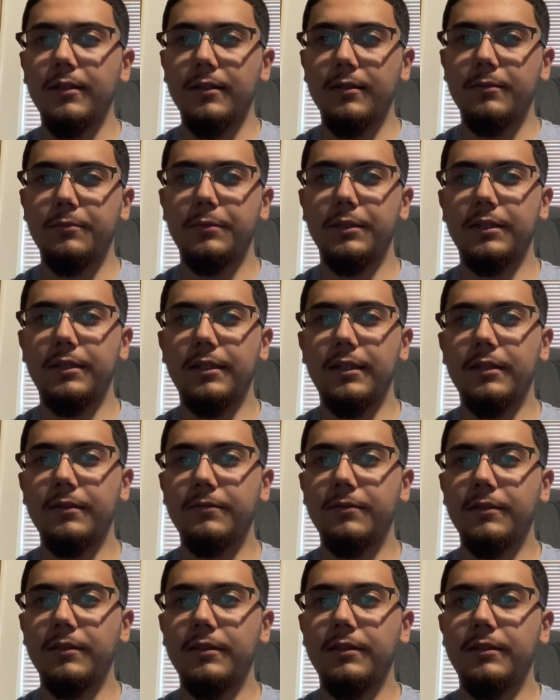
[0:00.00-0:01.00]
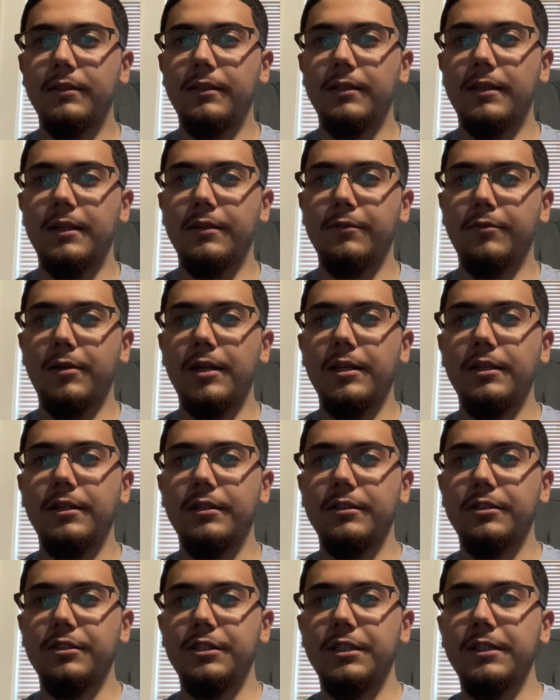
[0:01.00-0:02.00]
But thankfully, the
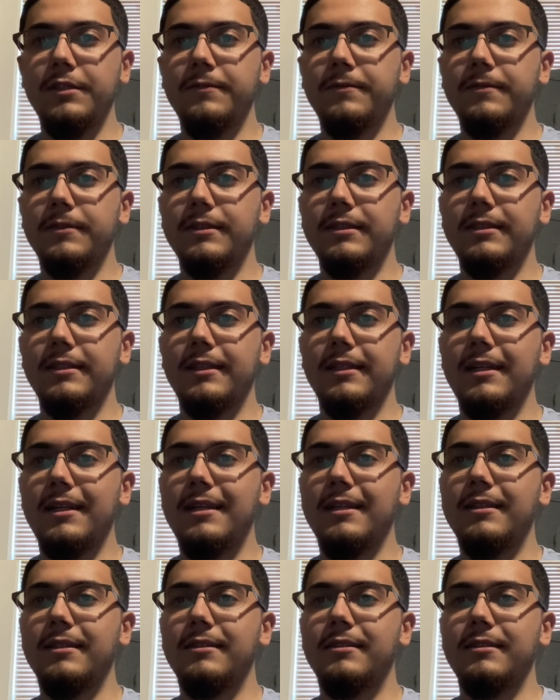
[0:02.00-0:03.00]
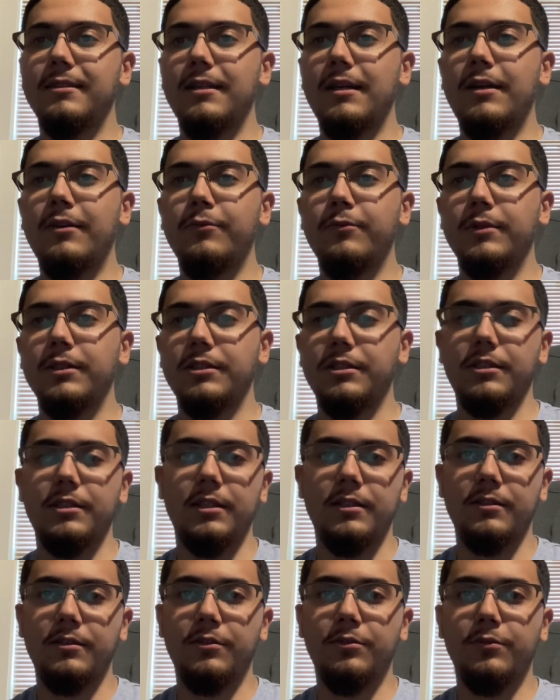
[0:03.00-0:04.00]
Iranian chief said he does not wish
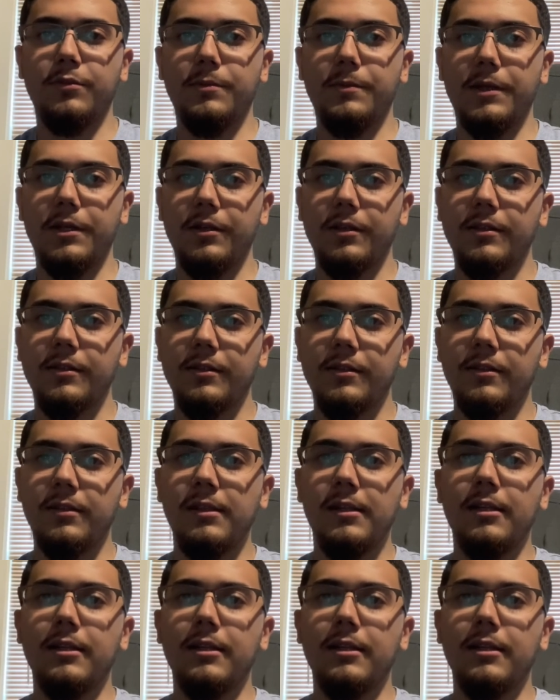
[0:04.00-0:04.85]
death to America,